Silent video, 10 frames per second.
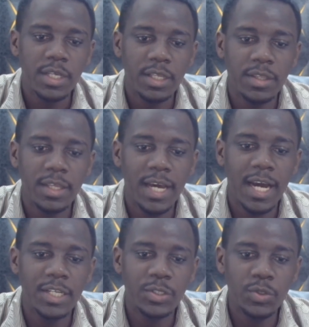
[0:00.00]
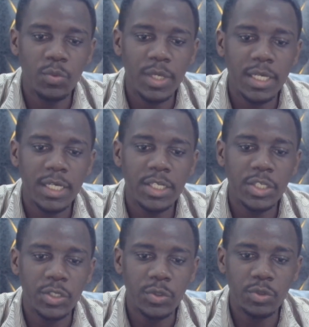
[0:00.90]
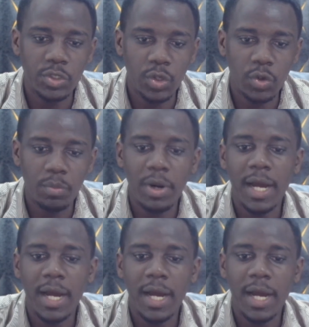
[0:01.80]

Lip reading: They are doing good job